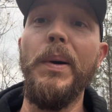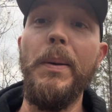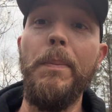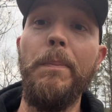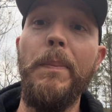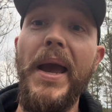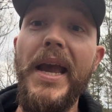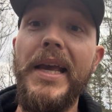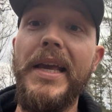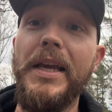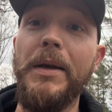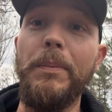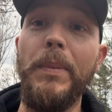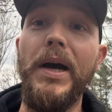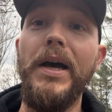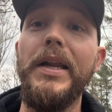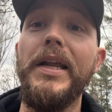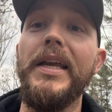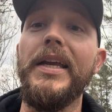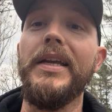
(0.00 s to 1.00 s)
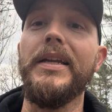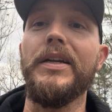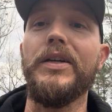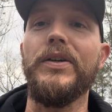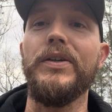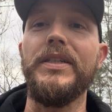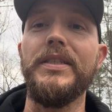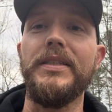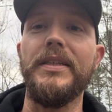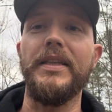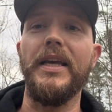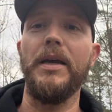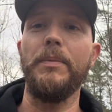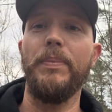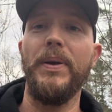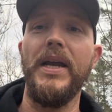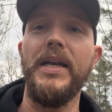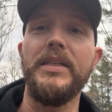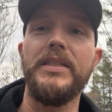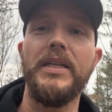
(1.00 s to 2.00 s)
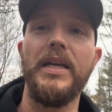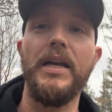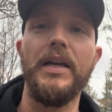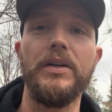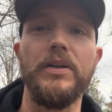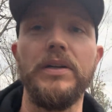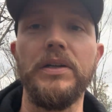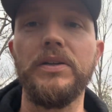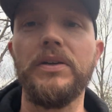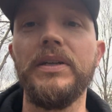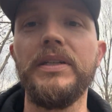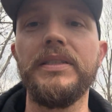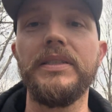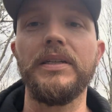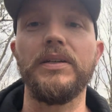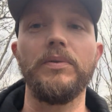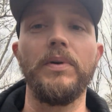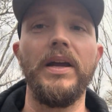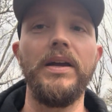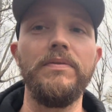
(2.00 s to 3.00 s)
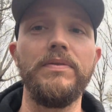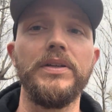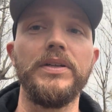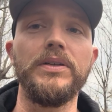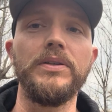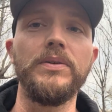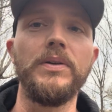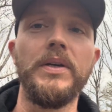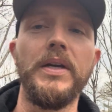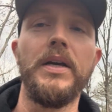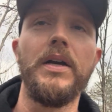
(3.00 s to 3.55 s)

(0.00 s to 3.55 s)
making money, increasing that paycheck or increasing revenue,